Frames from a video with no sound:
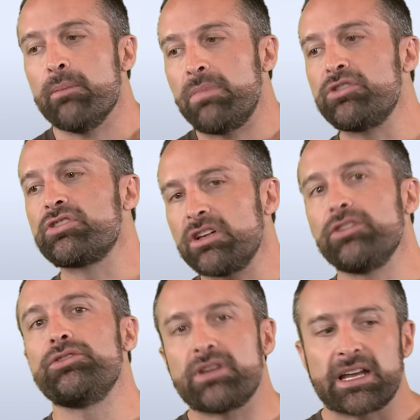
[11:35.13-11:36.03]
But you
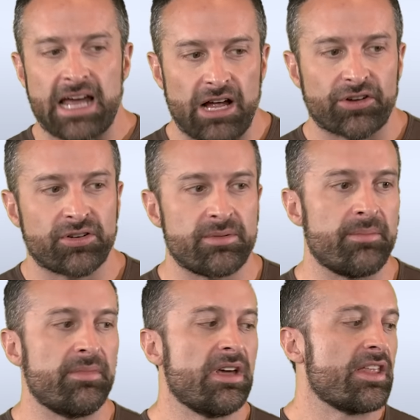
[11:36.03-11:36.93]
still do get calories from
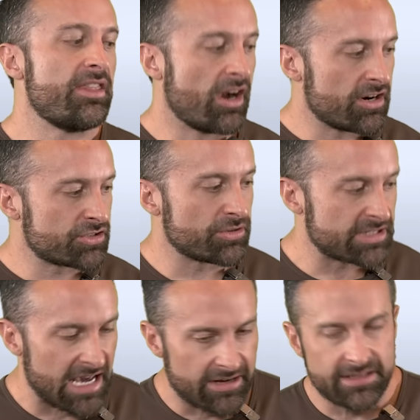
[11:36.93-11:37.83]
them. They are a source
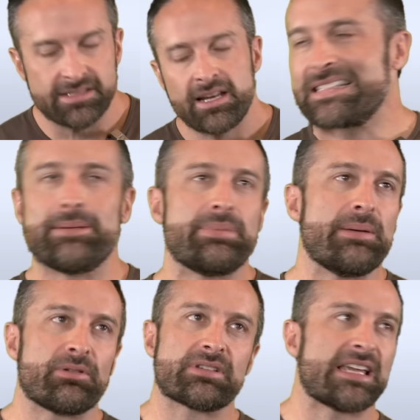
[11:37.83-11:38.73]
of calories. Some
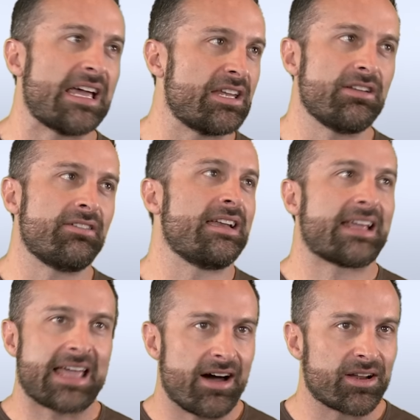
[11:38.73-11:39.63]
people will say you don't need
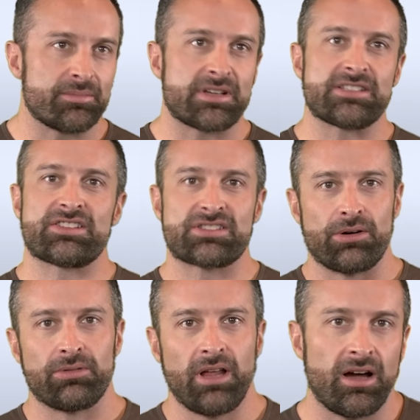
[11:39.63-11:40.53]
to count them because it's
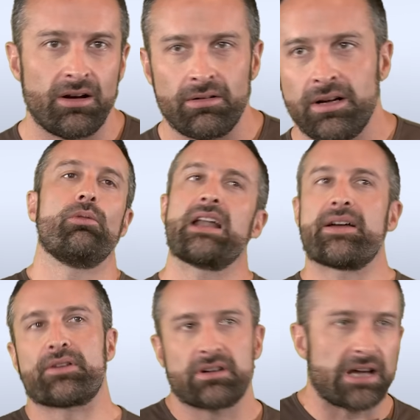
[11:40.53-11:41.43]
so low.
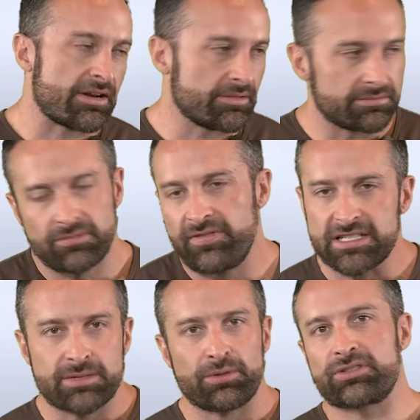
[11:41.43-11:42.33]
Whatever. I don't,
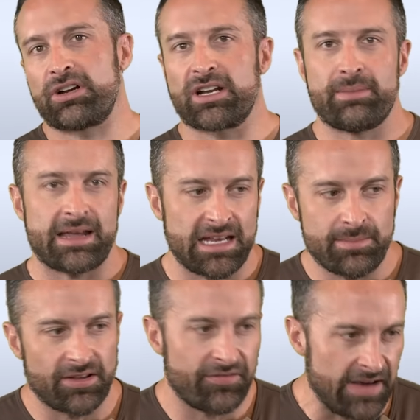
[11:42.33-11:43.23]
vegetables aren't going to make
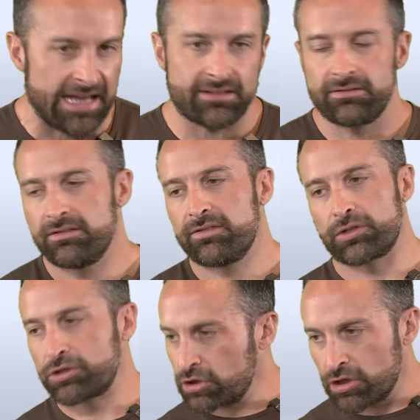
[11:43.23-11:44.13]
anybody fat
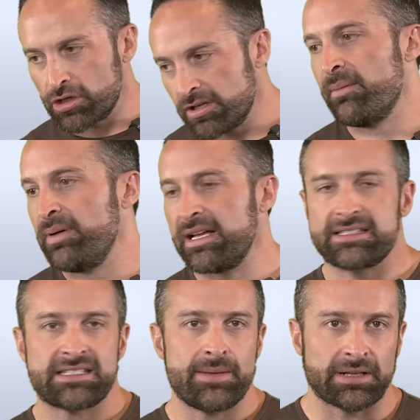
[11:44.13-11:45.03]
for sure. But
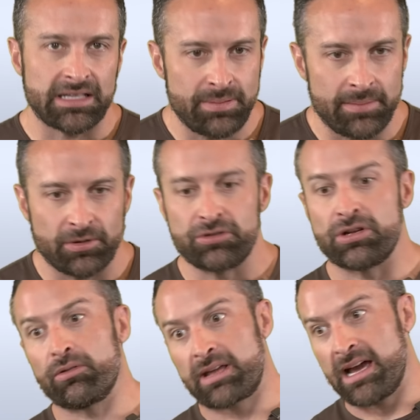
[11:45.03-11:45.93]
typically, people who
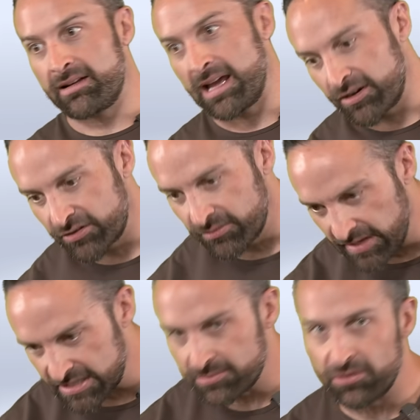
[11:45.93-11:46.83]
don't count calories from
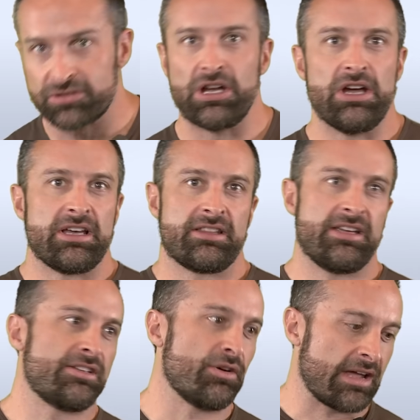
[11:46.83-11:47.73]
vegetables,
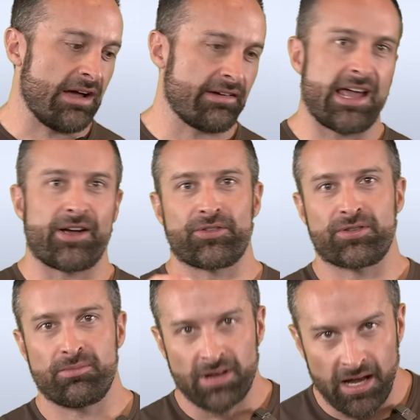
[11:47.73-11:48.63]
then don't count calories
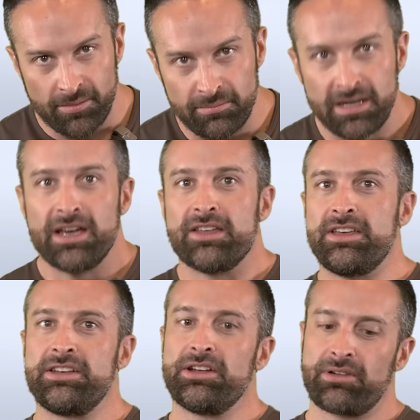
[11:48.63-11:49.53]
from gum,
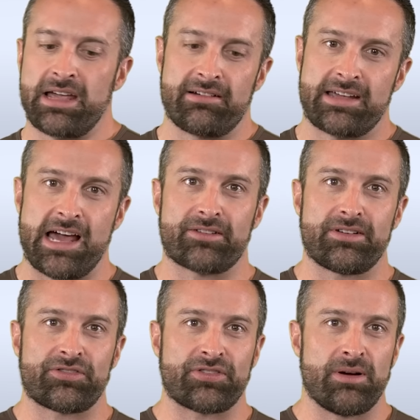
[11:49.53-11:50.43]
then don't count
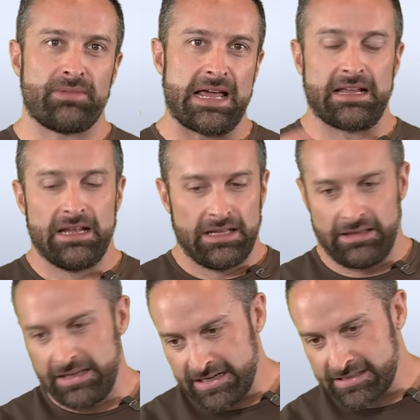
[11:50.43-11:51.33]
calories from like
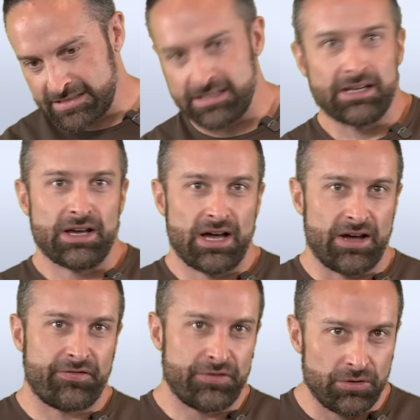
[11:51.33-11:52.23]
licks
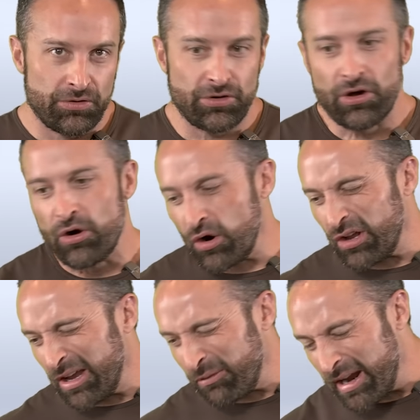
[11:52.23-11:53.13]
of food
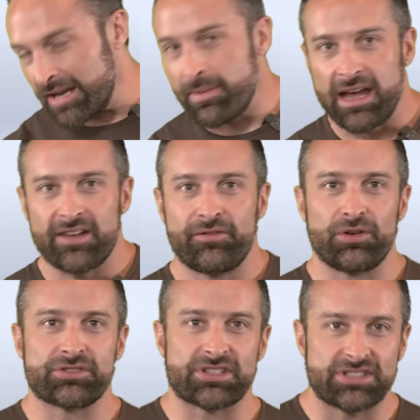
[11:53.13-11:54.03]
or like random
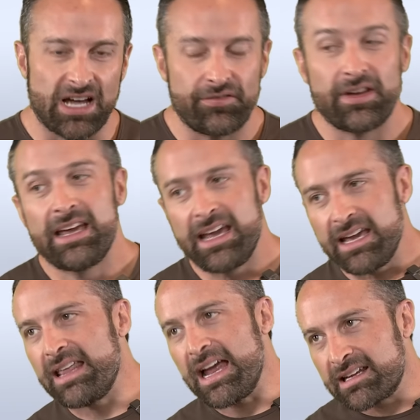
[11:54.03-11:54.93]
handfuls of stuff.
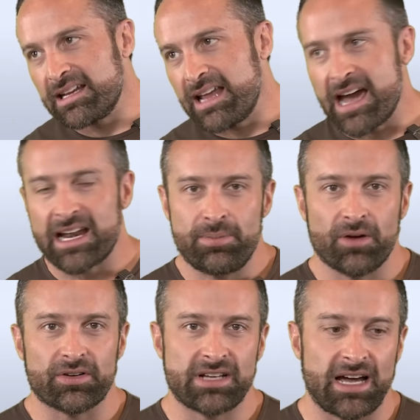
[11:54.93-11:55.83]
And that can add up
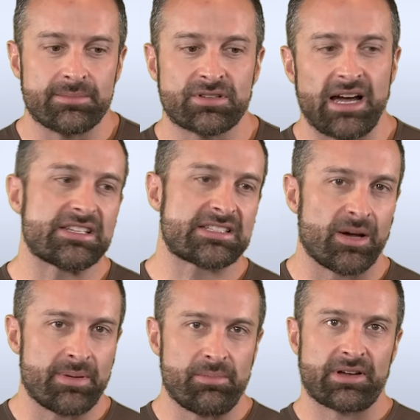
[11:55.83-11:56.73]
over time. So I just
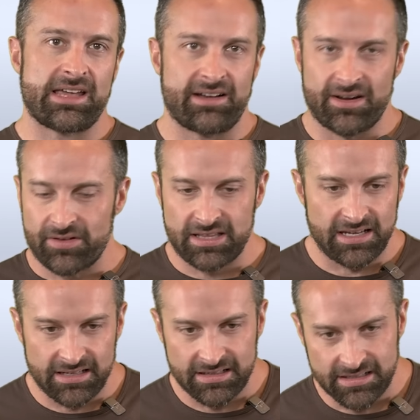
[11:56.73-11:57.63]
tell people count
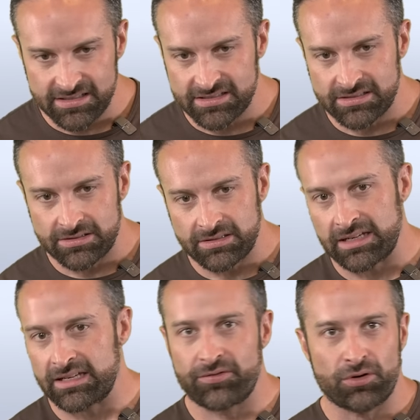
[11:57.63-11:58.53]
everything because
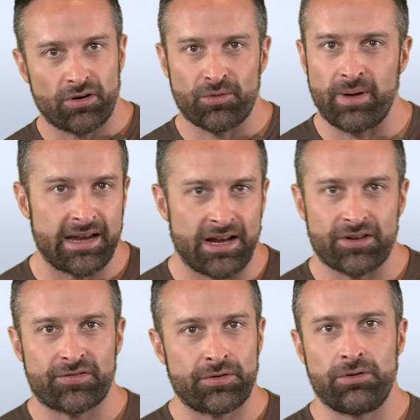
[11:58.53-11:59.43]
like if you're already weighing
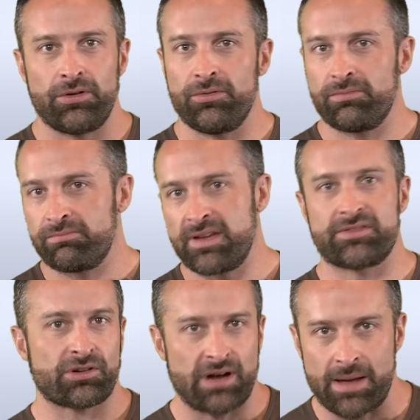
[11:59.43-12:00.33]
out your food, who
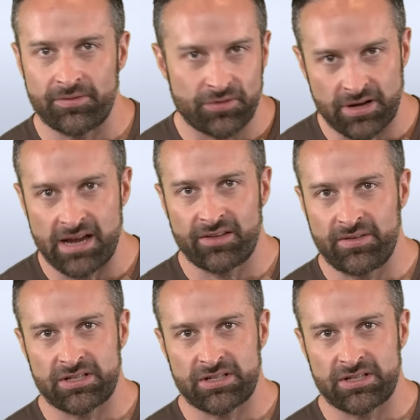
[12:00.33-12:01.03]
gives a crap if you're counting